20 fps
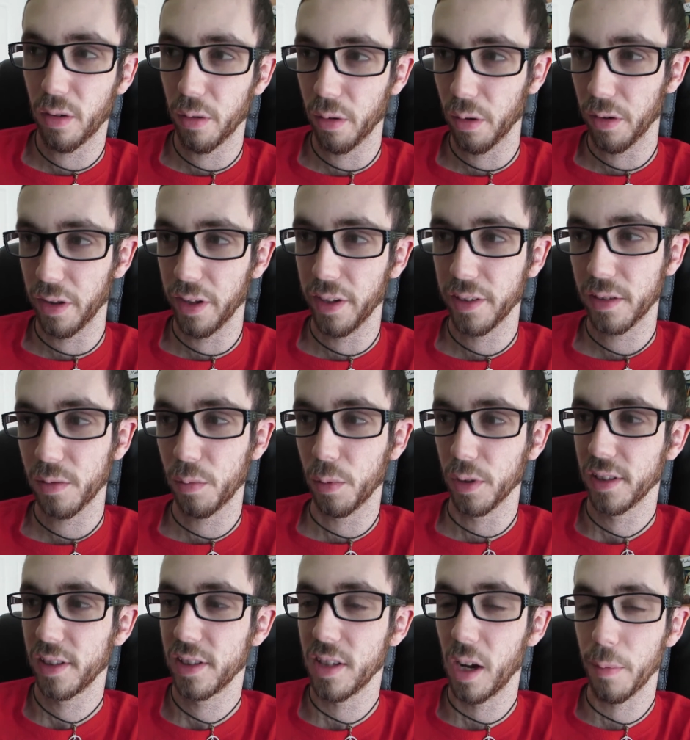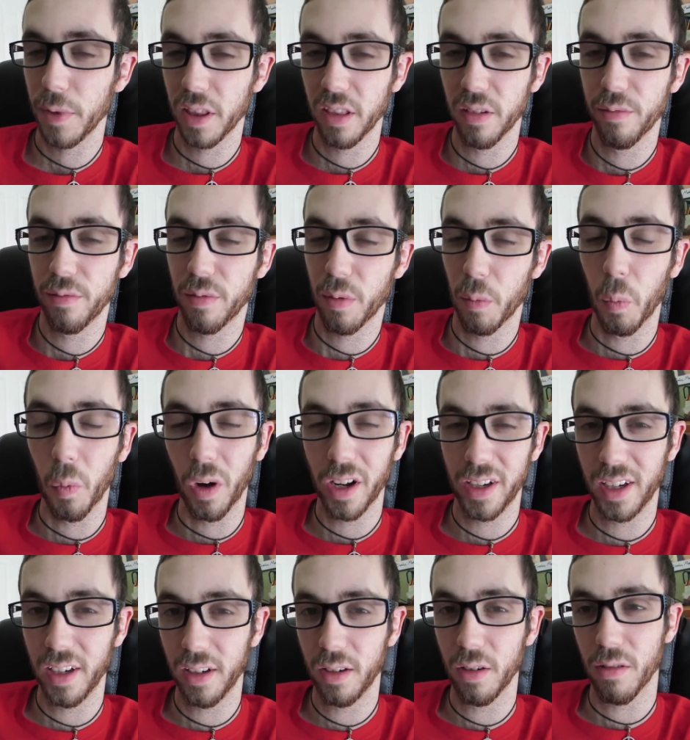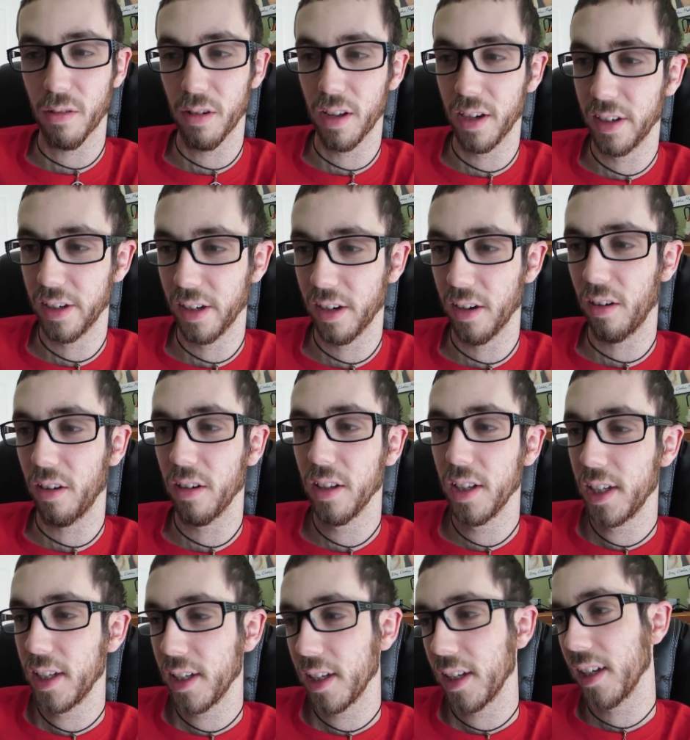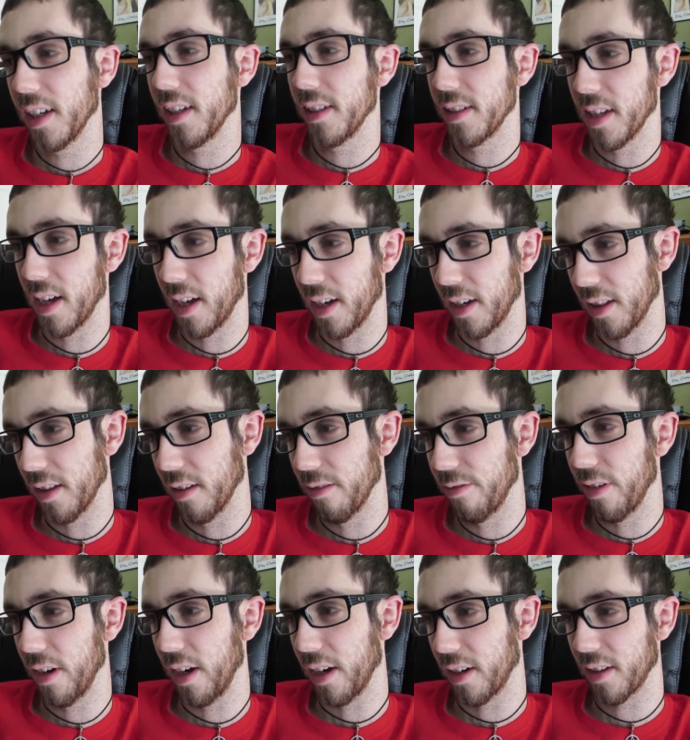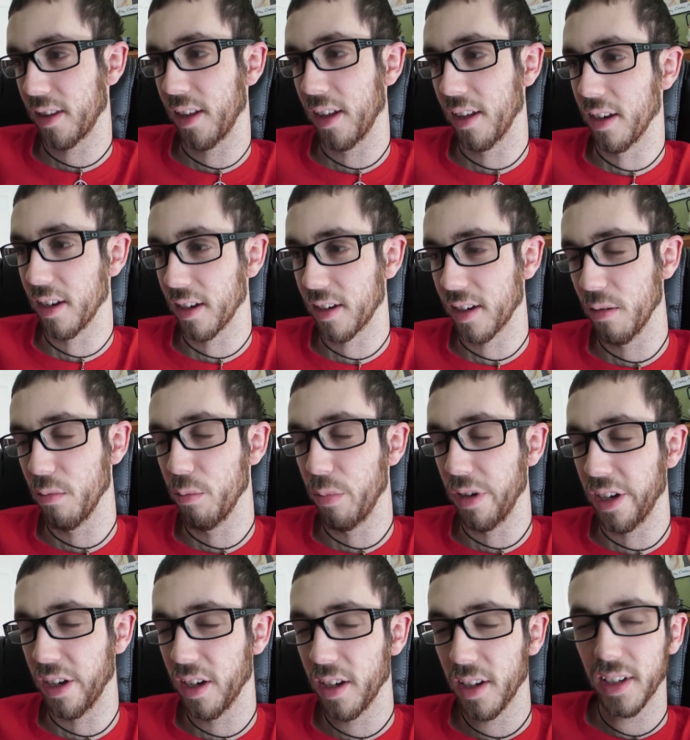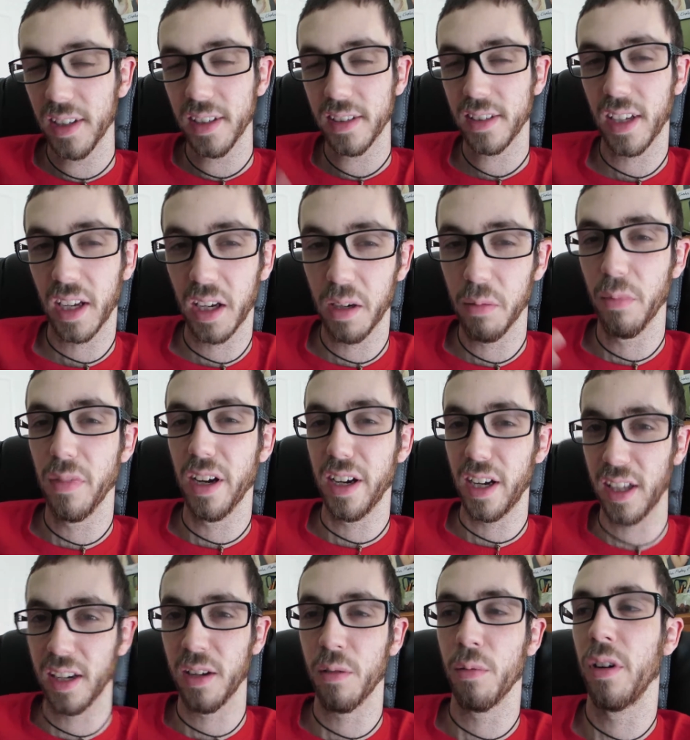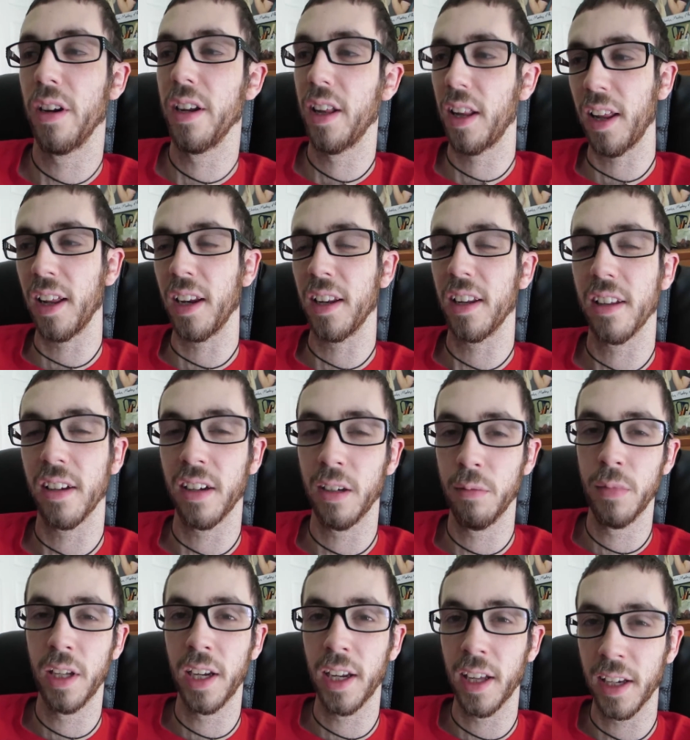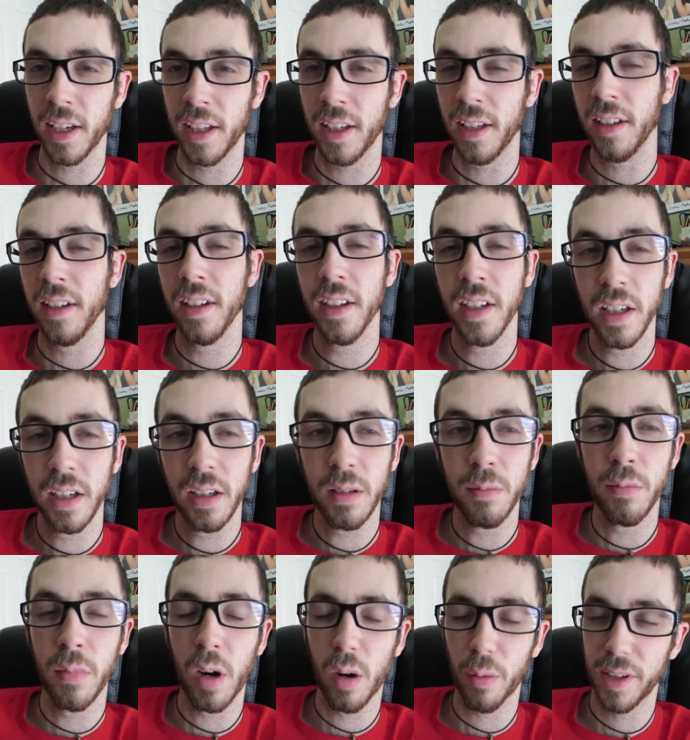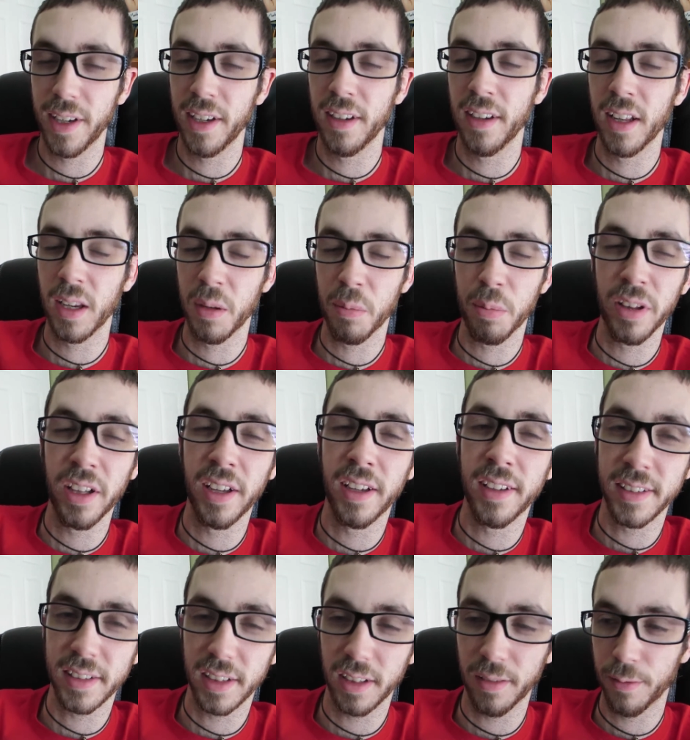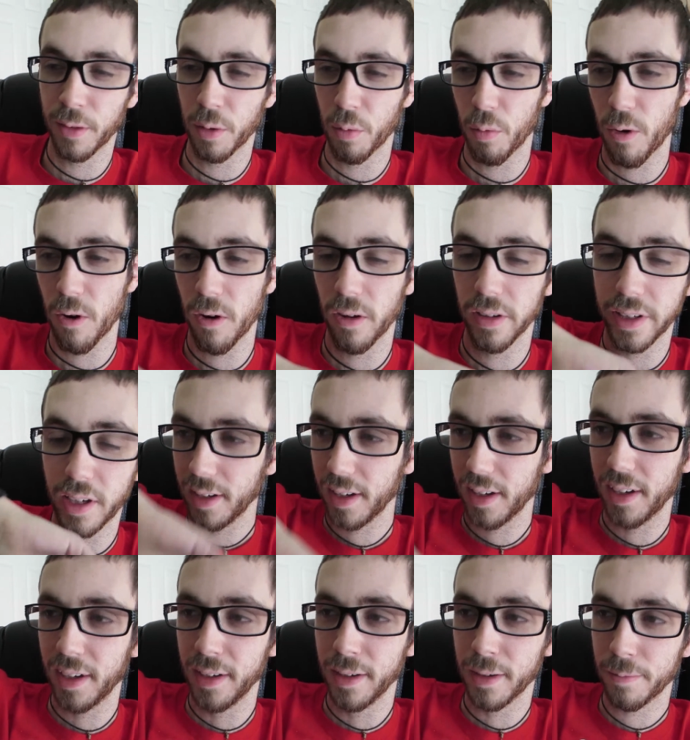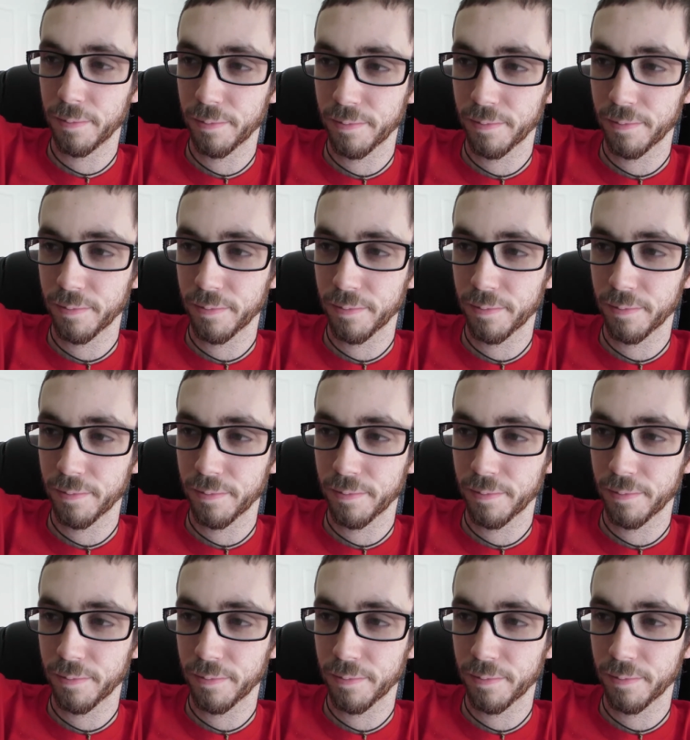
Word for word: or that's what's stopping them from wanting to create it at all, is that the fact that it can be seen by anyone at any time, at any moment in any place of the world. And